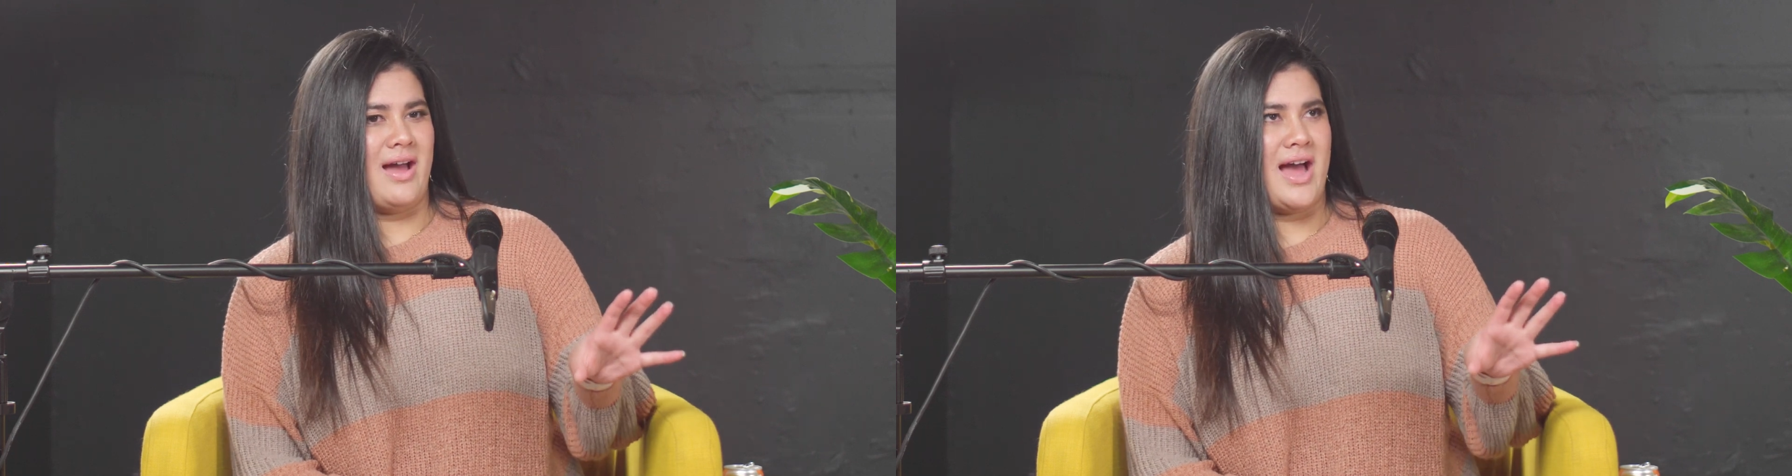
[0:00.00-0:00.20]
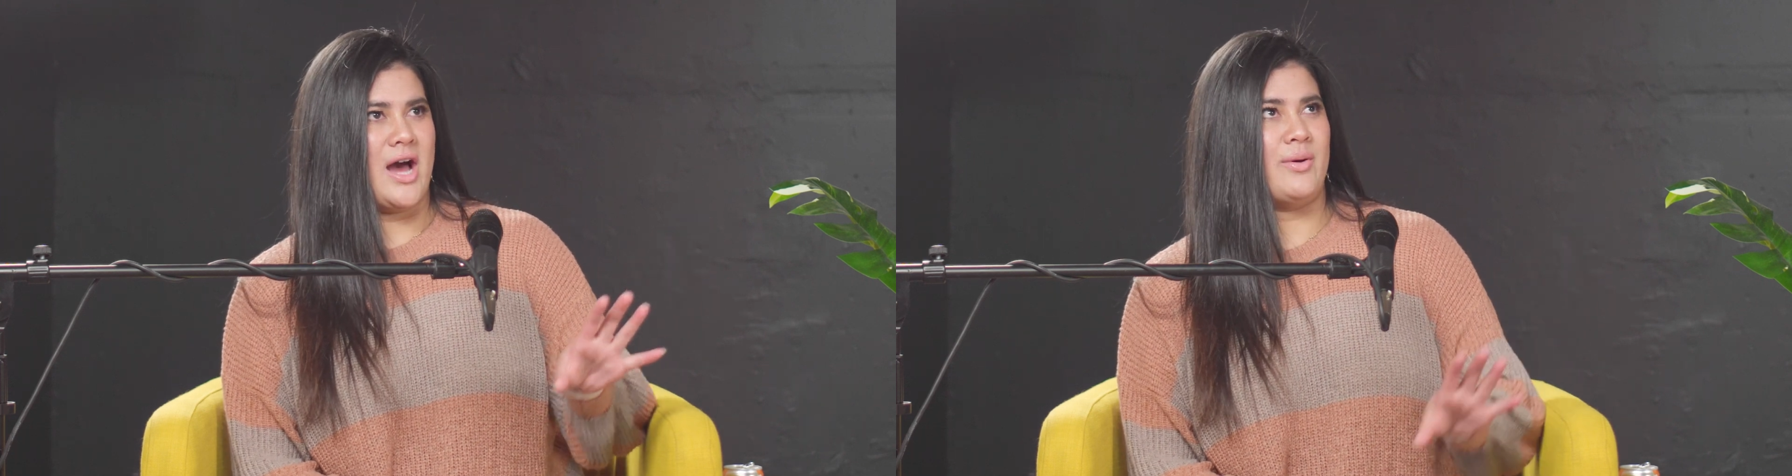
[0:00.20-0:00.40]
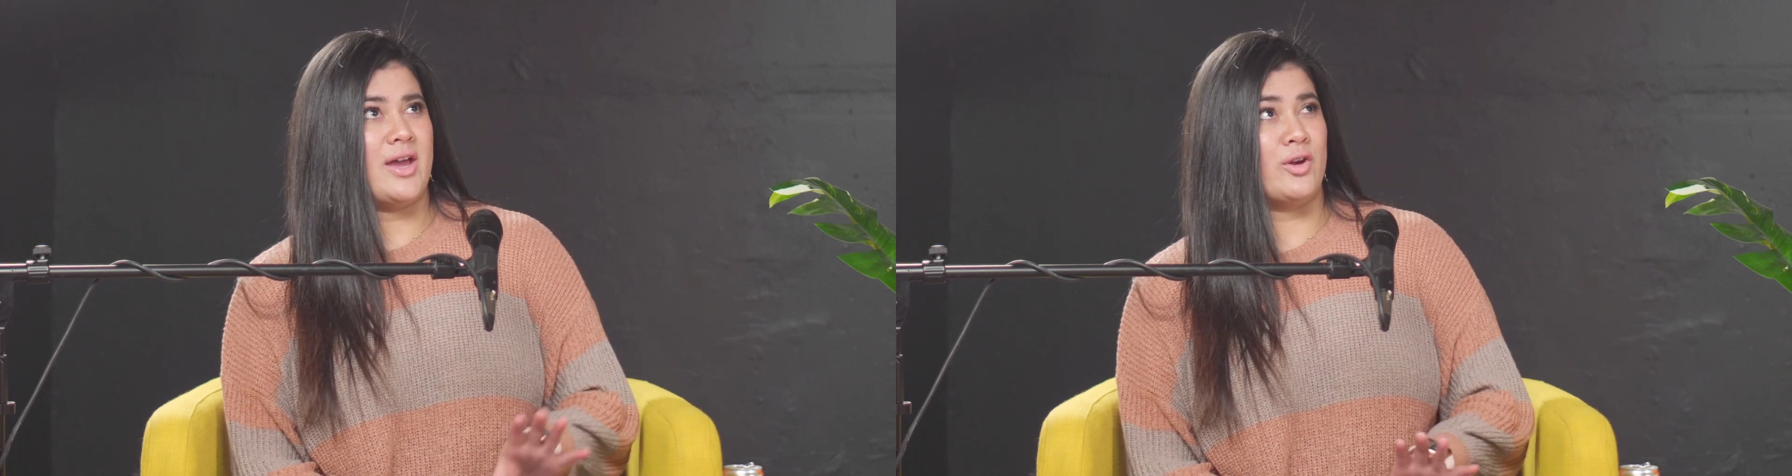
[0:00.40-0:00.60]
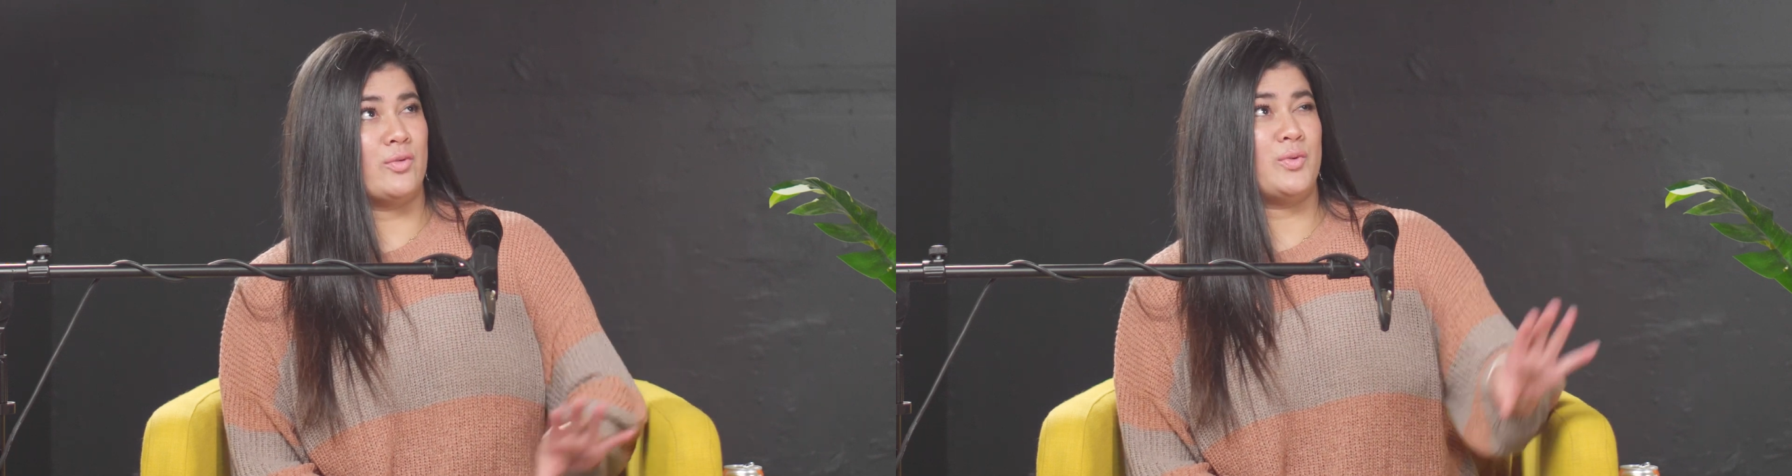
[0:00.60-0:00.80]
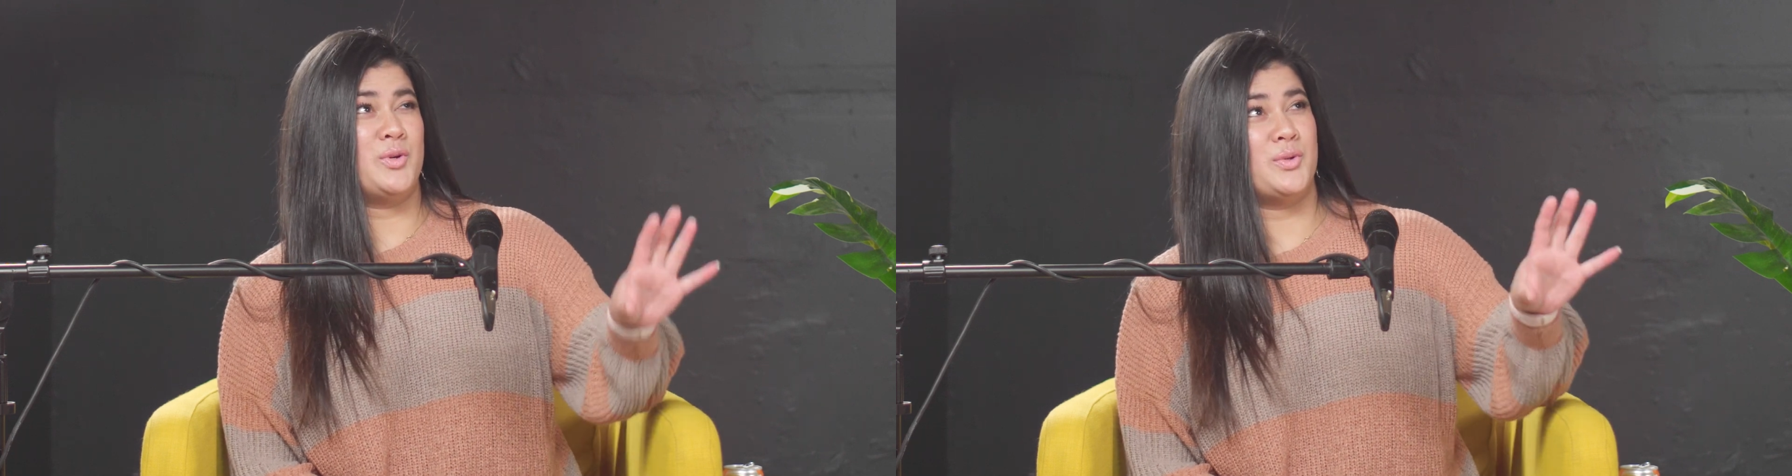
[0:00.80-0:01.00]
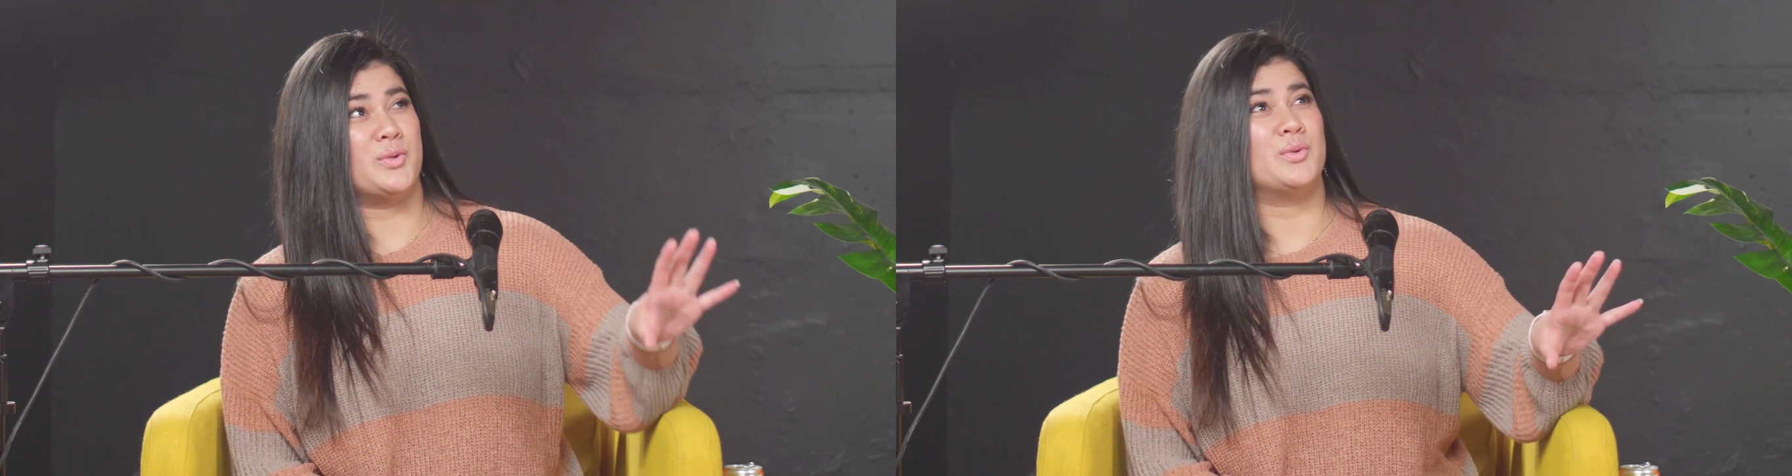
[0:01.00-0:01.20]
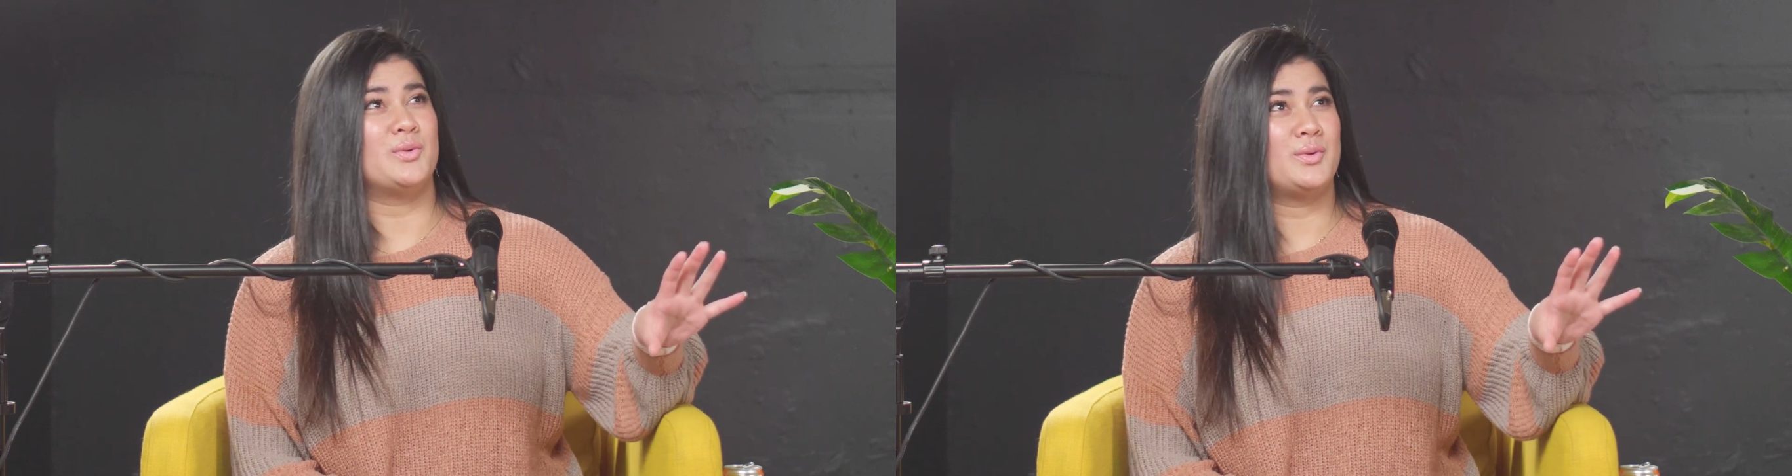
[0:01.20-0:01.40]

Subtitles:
how I grew